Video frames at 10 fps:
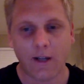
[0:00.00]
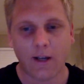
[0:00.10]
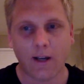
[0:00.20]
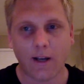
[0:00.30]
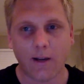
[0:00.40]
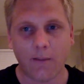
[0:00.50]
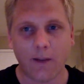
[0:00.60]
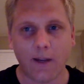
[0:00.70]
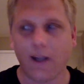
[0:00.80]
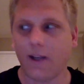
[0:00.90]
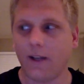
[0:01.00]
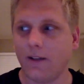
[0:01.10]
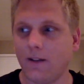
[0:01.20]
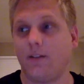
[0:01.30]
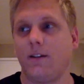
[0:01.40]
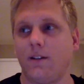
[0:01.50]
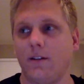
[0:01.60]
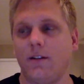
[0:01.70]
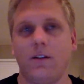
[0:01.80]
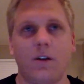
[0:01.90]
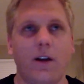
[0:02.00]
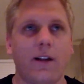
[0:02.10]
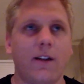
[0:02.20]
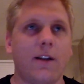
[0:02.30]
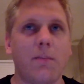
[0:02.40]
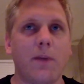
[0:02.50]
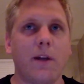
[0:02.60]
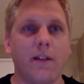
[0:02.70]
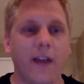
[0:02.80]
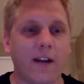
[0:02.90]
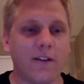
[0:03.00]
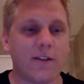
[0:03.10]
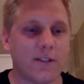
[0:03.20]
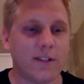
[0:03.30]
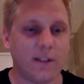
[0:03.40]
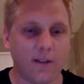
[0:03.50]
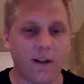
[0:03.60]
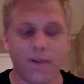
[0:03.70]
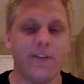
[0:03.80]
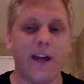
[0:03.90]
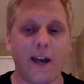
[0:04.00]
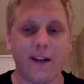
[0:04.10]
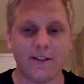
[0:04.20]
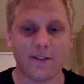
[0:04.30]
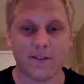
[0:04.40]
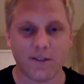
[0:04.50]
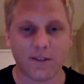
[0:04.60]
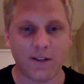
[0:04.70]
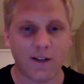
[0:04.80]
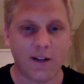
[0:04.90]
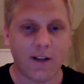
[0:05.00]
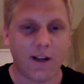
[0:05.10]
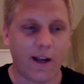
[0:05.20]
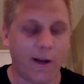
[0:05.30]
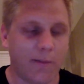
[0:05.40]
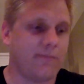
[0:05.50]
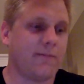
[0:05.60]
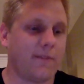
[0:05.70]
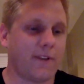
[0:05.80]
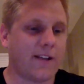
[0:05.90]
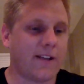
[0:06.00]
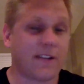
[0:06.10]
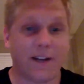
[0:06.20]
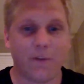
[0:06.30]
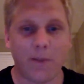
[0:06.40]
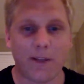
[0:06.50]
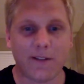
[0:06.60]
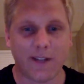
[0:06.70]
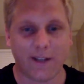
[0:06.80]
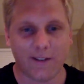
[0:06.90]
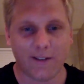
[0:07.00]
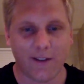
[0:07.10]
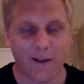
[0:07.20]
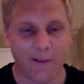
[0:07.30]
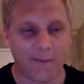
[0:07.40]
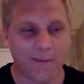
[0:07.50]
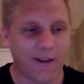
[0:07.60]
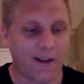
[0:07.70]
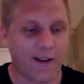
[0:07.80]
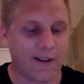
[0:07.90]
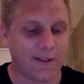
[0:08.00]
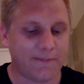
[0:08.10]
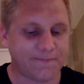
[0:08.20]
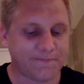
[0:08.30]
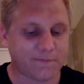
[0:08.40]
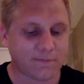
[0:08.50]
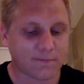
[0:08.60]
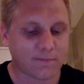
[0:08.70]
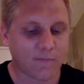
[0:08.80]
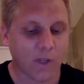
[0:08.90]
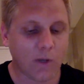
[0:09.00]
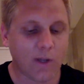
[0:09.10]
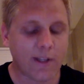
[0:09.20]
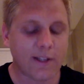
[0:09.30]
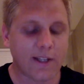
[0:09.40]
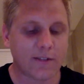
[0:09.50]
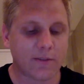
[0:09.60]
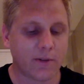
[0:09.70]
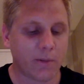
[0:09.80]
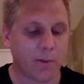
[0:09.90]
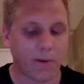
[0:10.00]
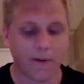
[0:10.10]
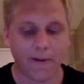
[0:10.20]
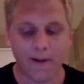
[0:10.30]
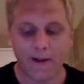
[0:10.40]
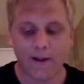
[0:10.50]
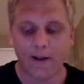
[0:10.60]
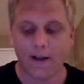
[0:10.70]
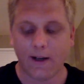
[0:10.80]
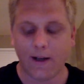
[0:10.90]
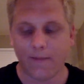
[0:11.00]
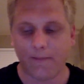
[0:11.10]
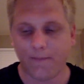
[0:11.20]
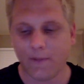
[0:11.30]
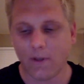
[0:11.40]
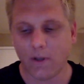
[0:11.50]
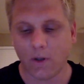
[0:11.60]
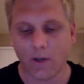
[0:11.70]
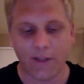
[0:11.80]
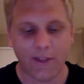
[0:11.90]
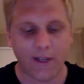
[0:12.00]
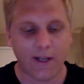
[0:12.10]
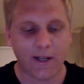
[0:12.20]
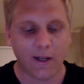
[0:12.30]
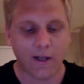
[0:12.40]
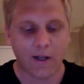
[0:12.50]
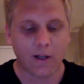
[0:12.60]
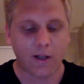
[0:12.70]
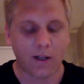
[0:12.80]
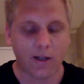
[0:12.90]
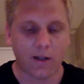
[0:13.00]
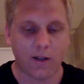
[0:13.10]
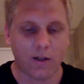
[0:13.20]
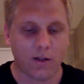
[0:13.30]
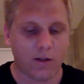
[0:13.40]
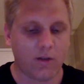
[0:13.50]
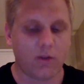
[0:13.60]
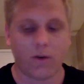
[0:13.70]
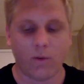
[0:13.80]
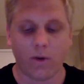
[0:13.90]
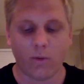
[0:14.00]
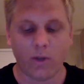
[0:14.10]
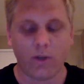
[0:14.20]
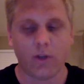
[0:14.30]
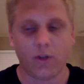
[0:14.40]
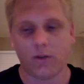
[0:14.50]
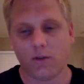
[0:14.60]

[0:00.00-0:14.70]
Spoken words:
And I can compare the accuracy of that decision as kind of a baseline. And I think that's really important. And I think, when you're,